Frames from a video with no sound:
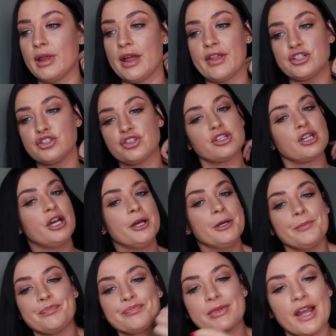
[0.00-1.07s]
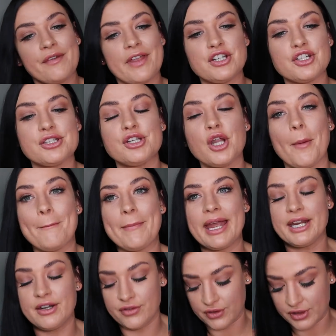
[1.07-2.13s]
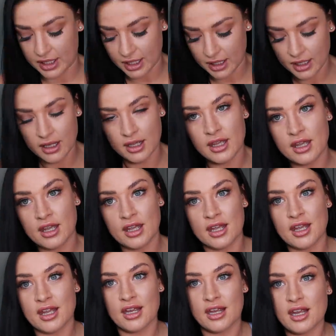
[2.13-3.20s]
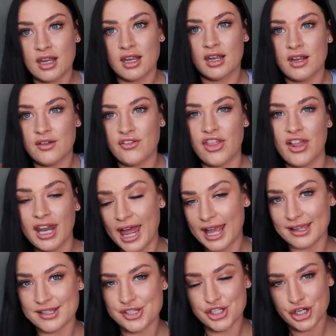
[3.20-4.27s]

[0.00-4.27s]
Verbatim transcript: Like, they're just they're just not made for the for the legs,